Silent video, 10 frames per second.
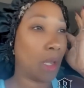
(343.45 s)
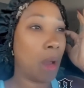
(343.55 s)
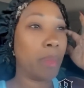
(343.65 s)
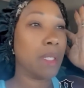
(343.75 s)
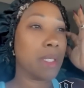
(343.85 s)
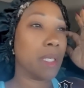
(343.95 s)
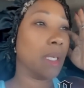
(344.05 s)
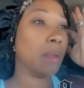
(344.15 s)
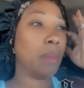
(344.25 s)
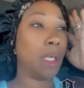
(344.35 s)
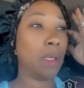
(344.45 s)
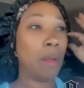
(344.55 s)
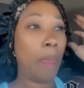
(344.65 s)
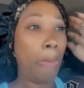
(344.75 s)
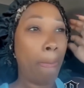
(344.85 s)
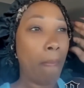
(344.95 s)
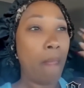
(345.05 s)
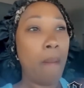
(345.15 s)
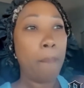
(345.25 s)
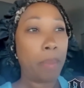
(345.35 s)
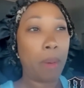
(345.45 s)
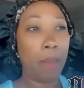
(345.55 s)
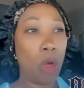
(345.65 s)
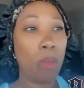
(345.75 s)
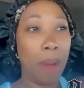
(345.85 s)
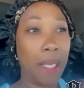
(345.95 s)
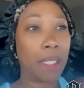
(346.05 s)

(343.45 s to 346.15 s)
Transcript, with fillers: Y'all been seeing me promote my